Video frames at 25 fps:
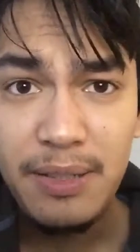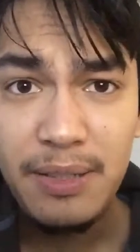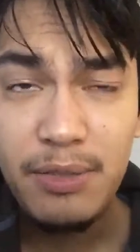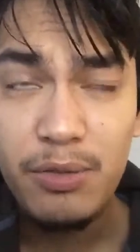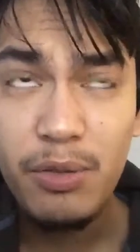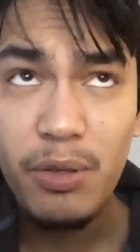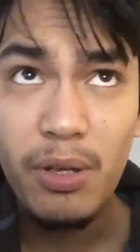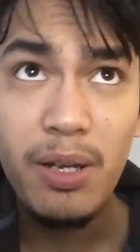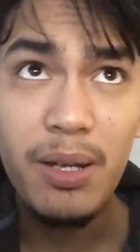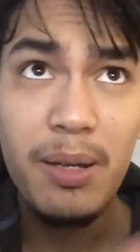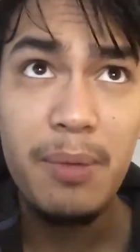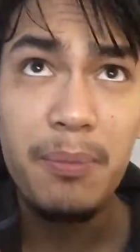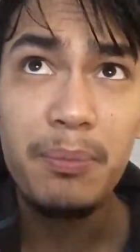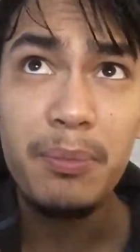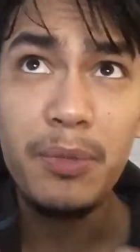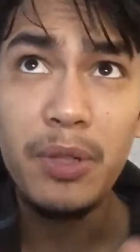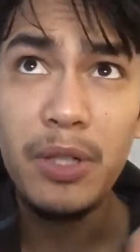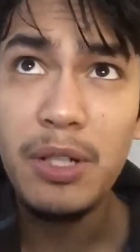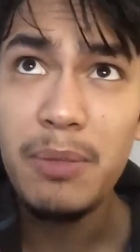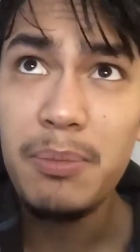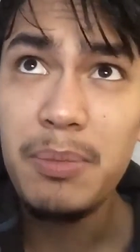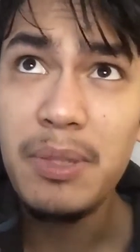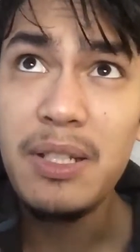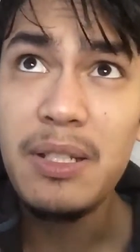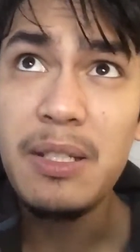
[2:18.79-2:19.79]
So I'm
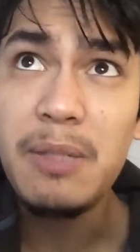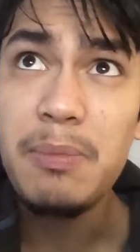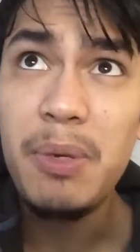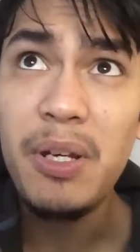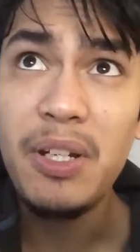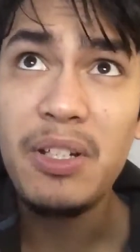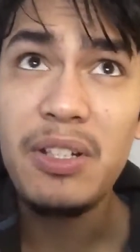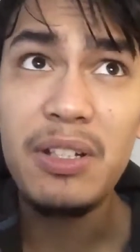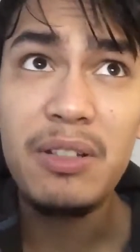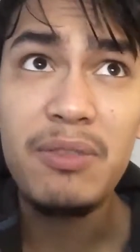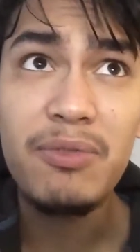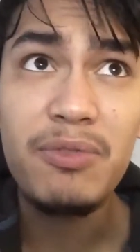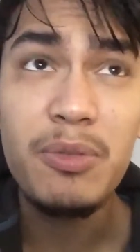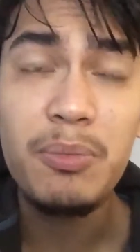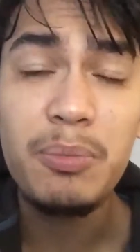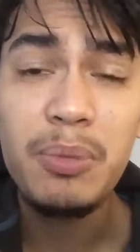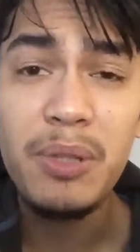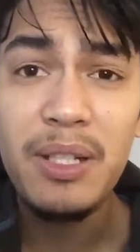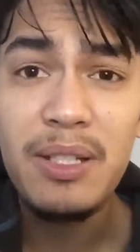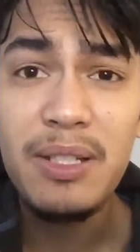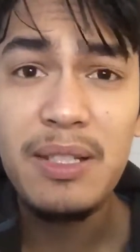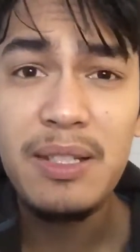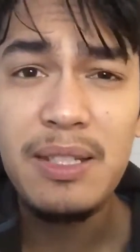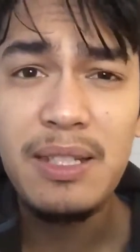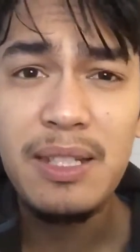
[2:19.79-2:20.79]
gonna be inspecting a few
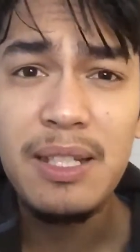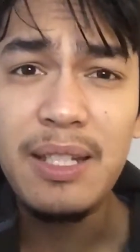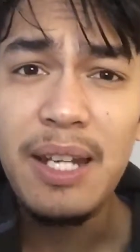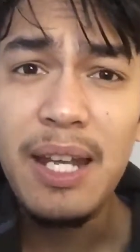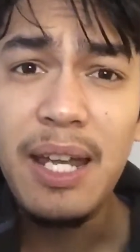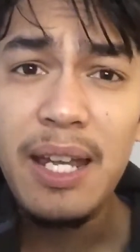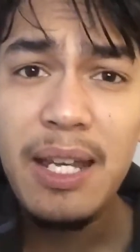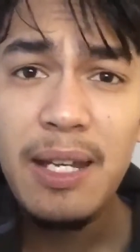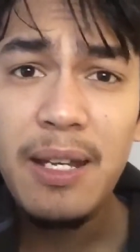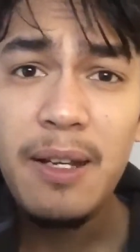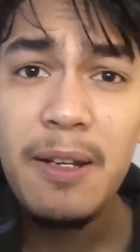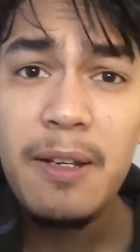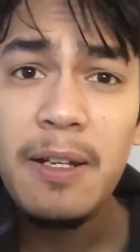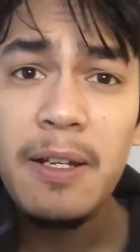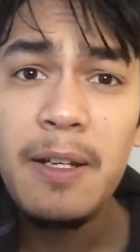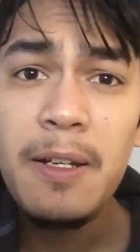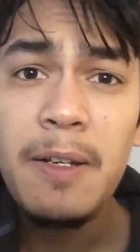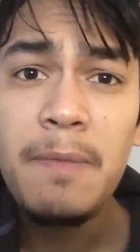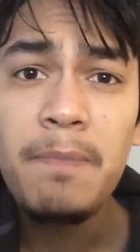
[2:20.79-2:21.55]
places today,